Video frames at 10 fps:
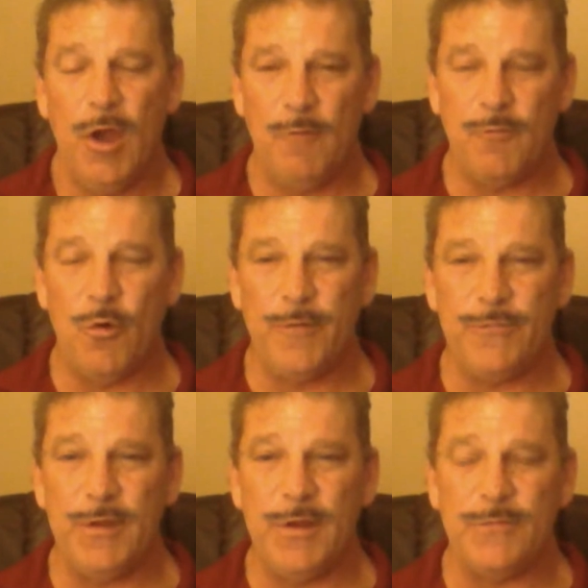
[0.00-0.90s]
Of
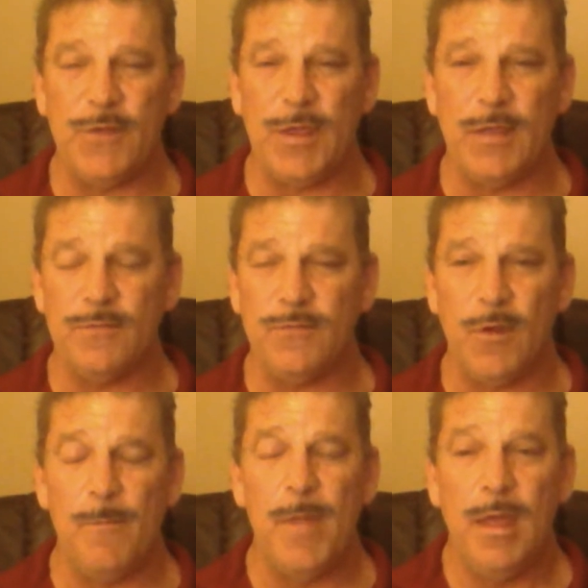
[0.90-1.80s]
course, in a sense,
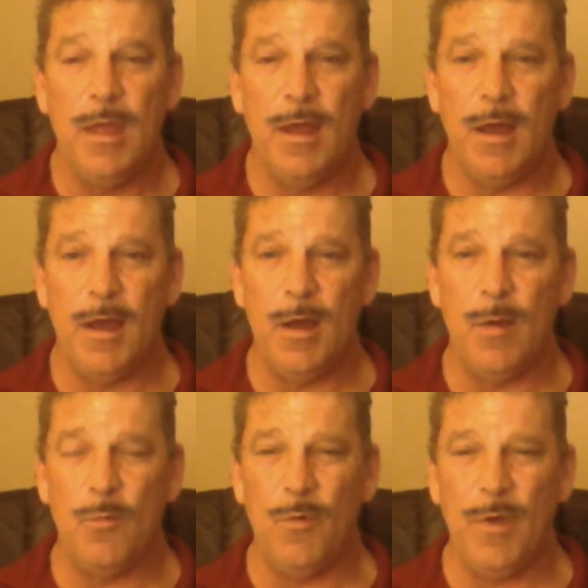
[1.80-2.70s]

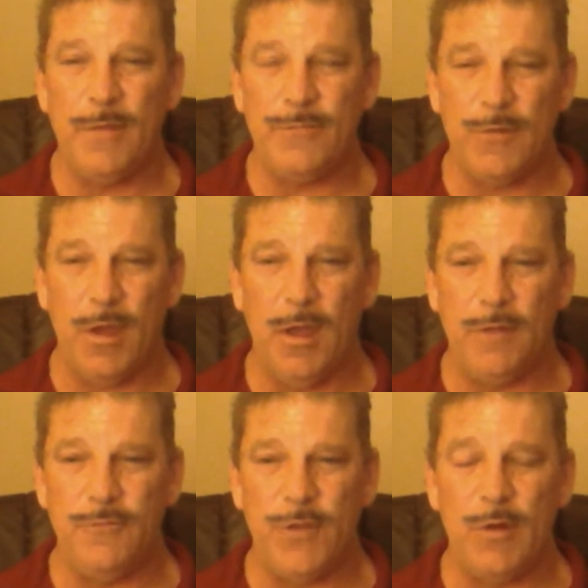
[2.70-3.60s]
as
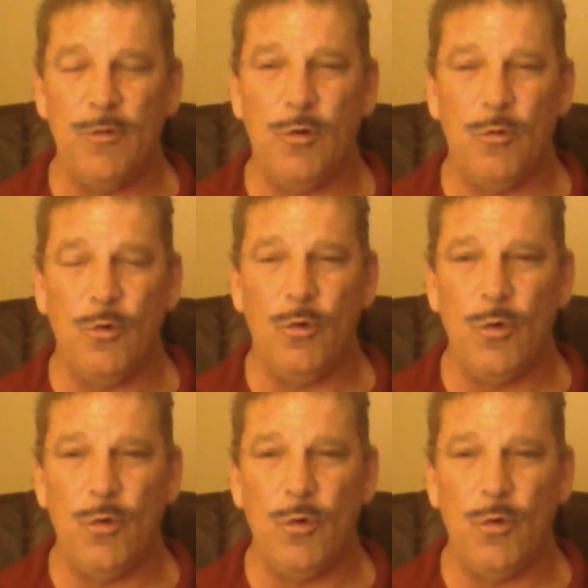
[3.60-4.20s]
a general rule,